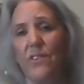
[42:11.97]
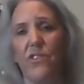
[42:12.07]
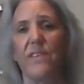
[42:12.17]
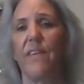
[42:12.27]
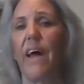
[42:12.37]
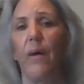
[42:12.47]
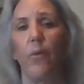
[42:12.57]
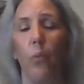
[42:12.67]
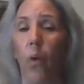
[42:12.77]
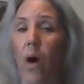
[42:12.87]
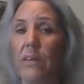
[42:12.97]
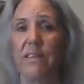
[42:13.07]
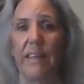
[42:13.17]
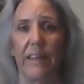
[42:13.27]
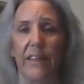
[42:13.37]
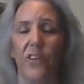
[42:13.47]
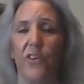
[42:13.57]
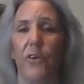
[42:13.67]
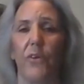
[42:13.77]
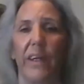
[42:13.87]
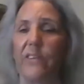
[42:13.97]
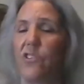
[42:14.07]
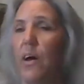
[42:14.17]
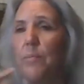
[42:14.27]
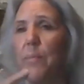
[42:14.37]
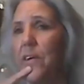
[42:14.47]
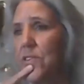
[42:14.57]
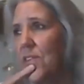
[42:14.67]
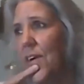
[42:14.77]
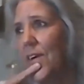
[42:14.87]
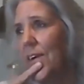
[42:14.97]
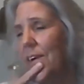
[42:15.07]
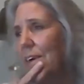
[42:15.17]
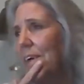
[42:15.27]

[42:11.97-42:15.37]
just that wanting, you know, like John Mayer song.